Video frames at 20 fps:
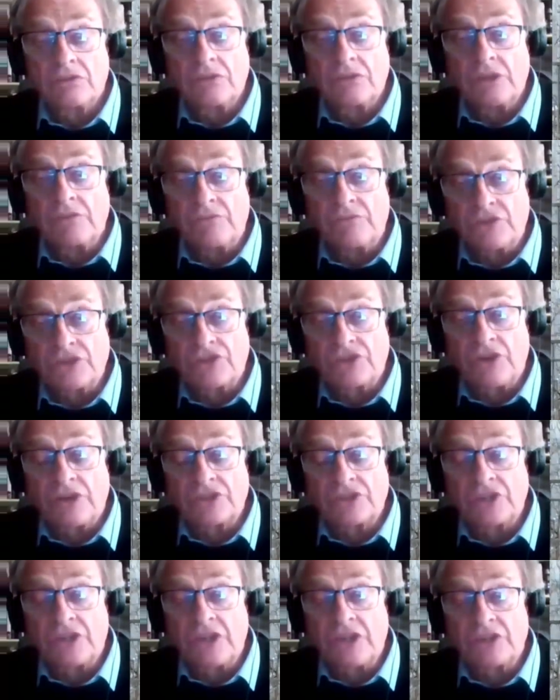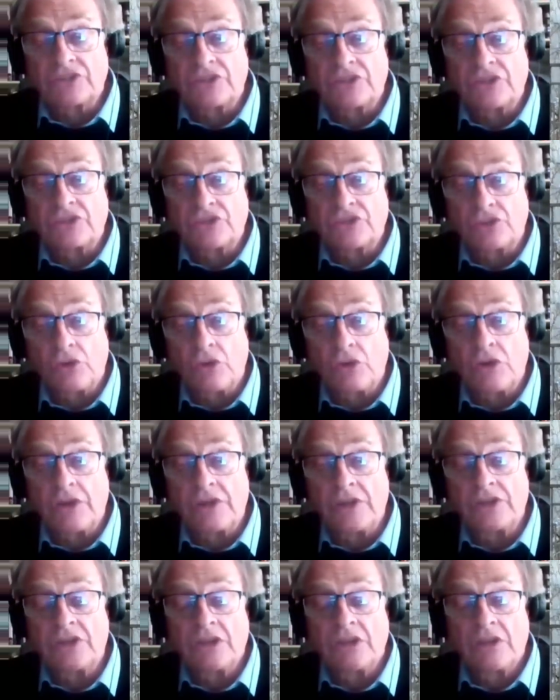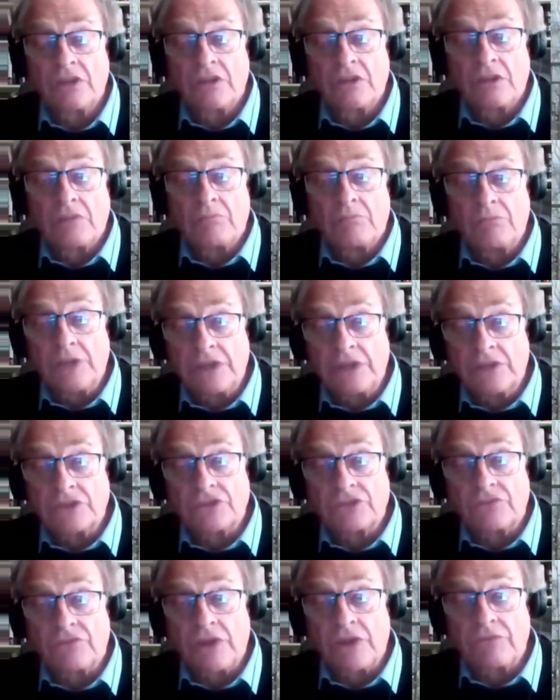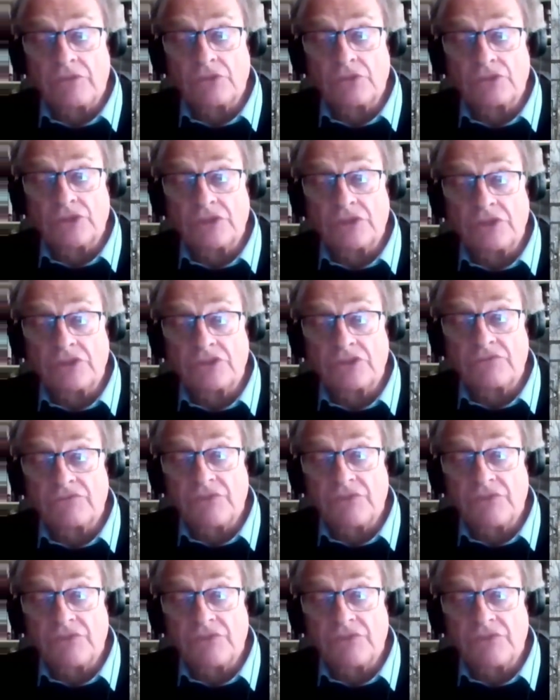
The infrastructure gets destroyed. Millions of refugees